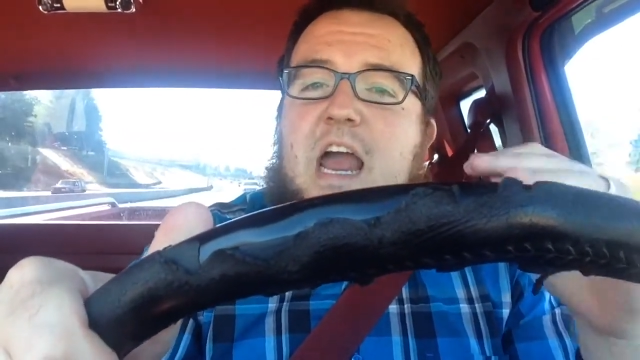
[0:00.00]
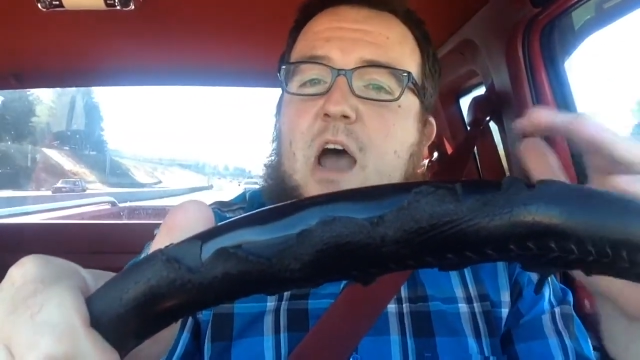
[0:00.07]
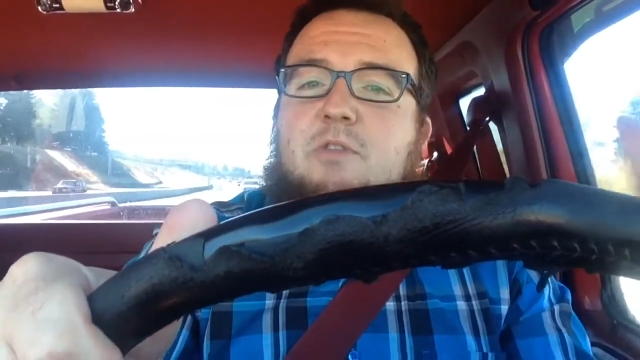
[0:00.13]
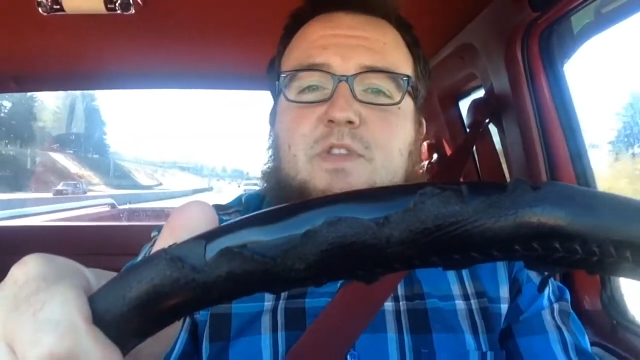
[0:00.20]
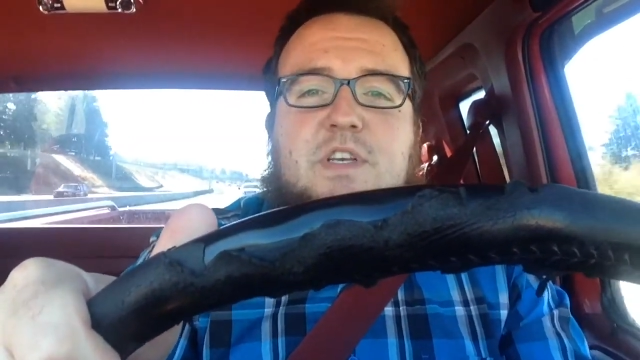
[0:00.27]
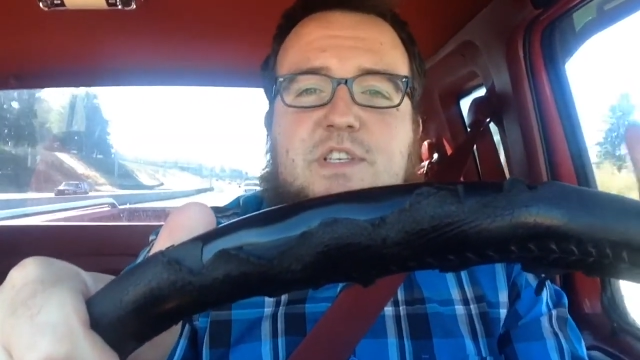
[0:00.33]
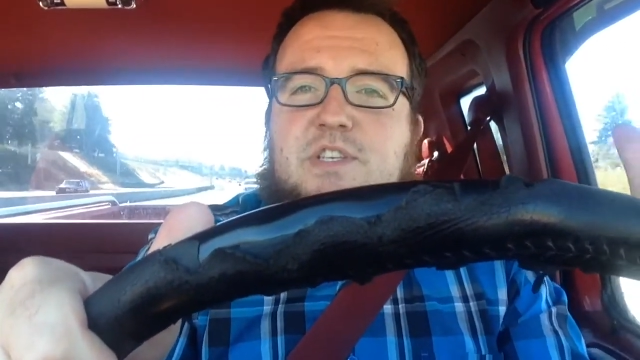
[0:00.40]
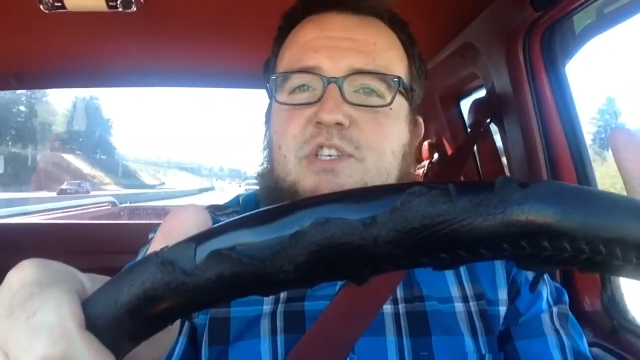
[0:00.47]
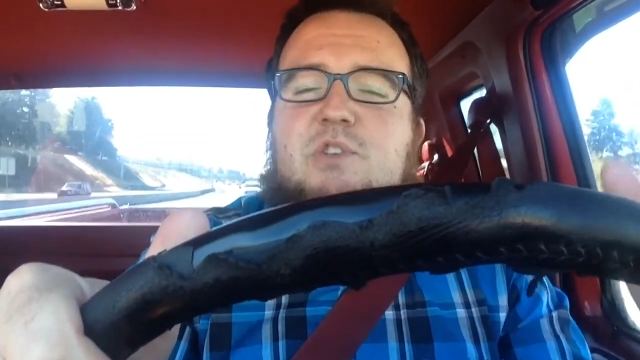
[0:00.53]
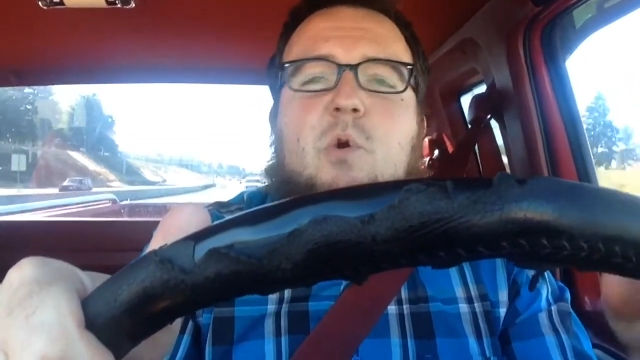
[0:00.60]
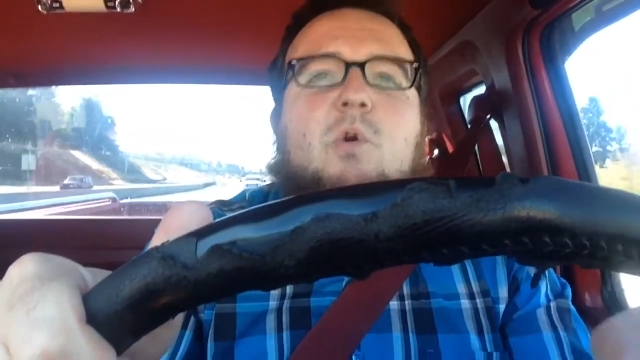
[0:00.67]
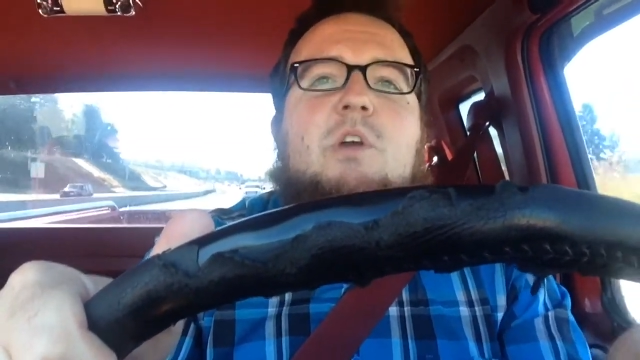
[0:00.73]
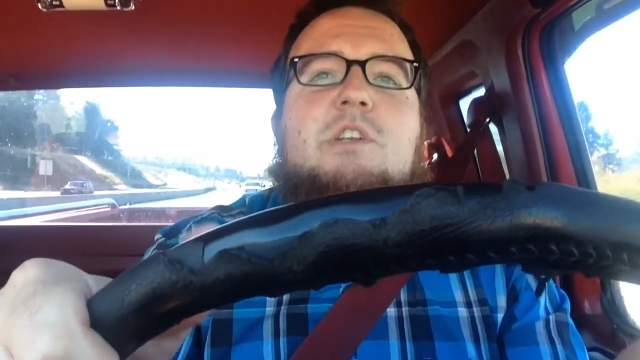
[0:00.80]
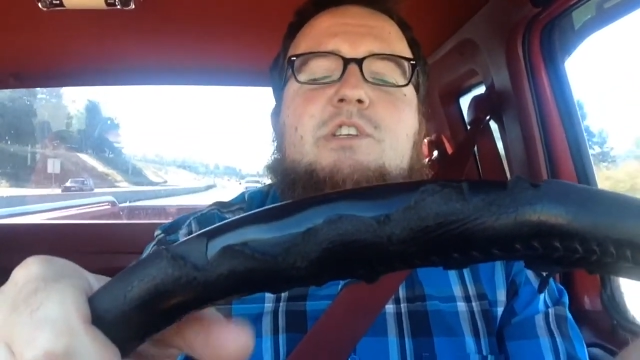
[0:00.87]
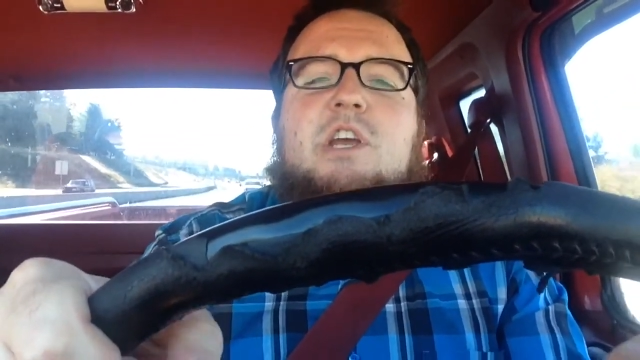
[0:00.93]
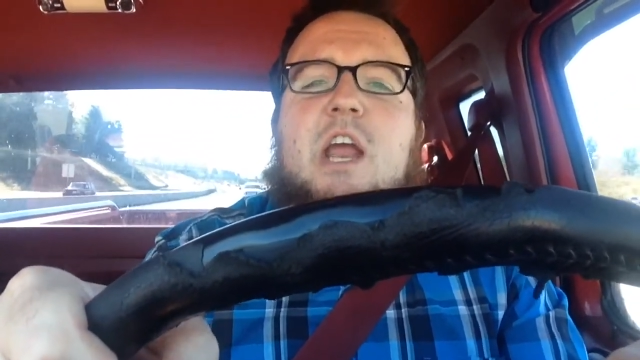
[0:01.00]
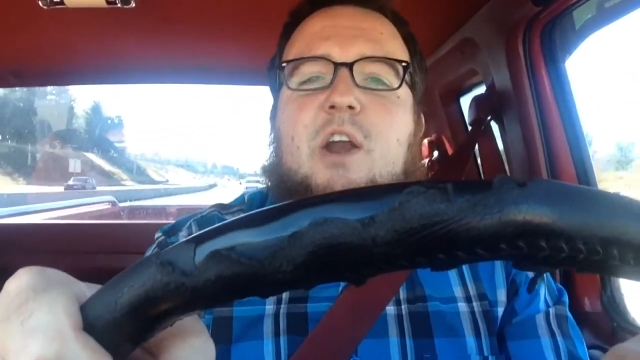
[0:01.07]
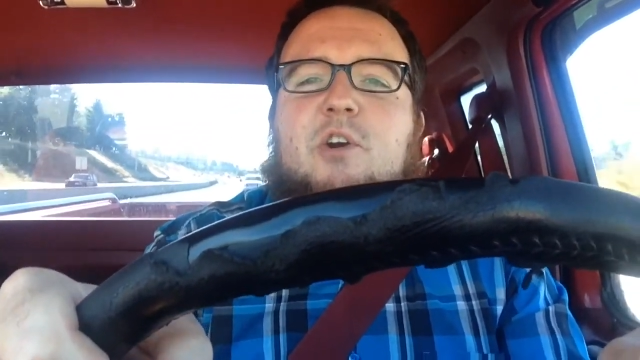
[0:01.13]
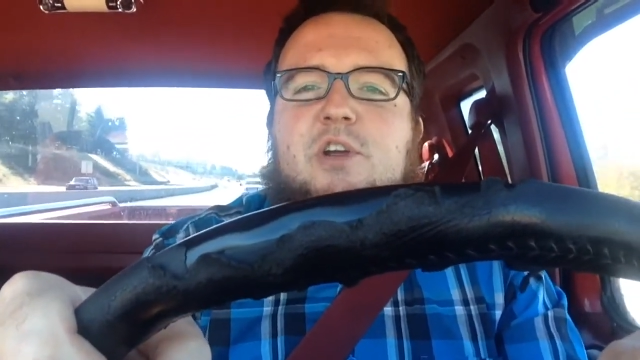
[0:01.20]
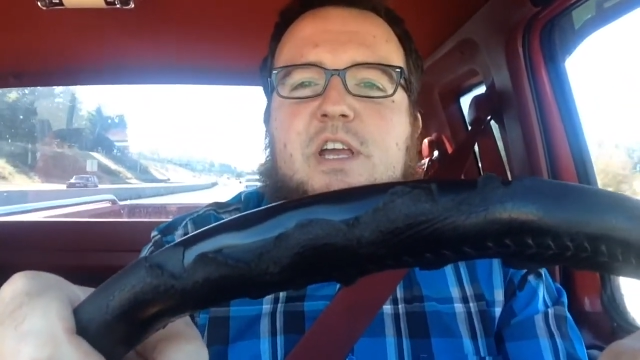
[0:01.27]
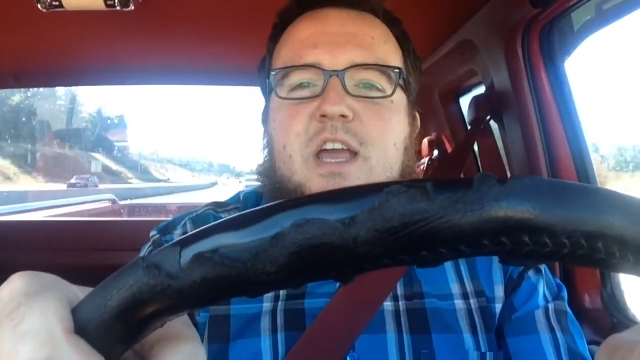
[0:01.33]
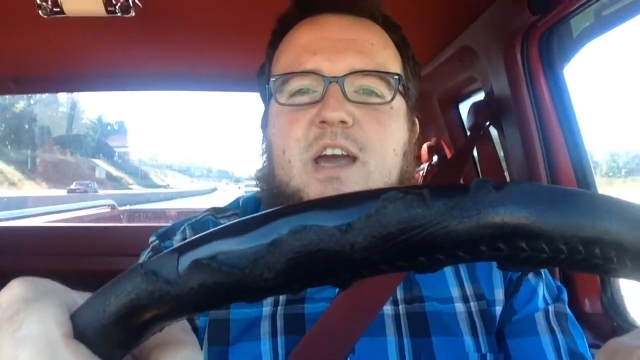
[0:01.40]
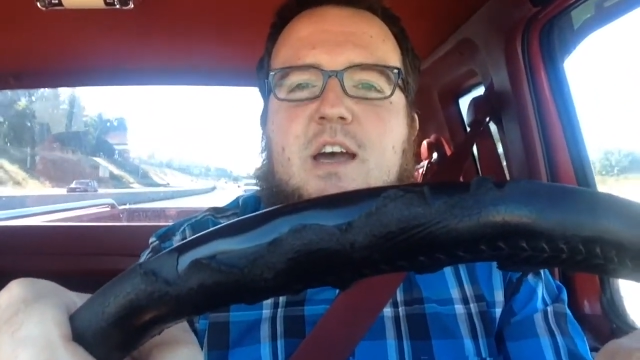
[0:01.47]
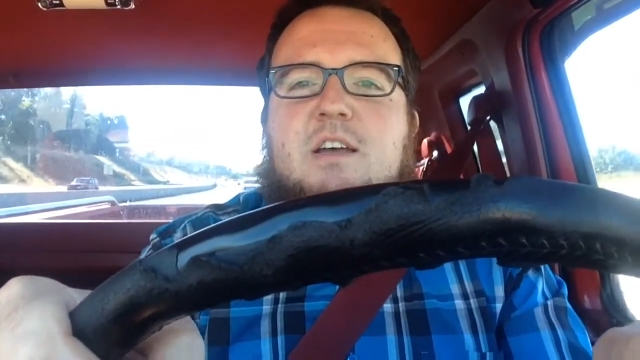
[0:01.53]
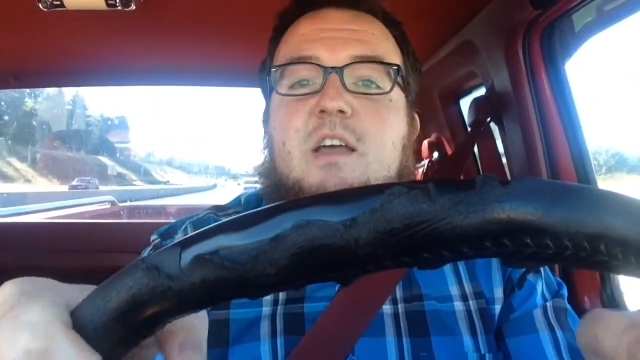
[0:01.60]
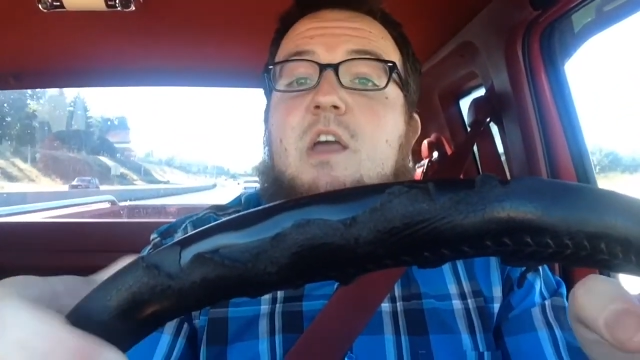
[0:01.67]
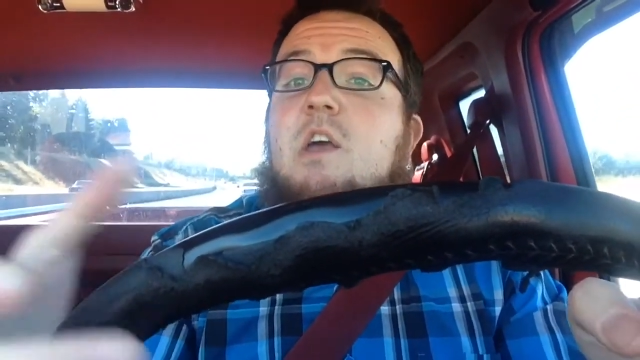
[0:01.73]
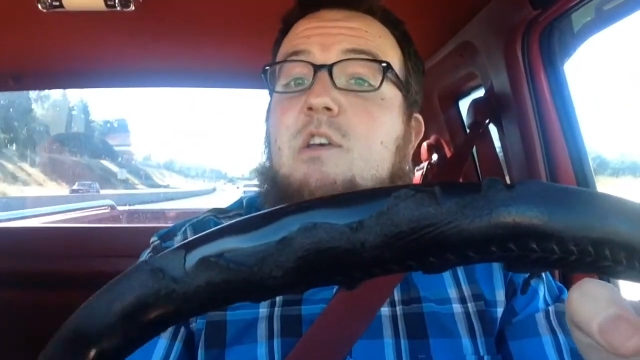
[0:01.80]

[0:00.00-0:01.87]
out this storage area.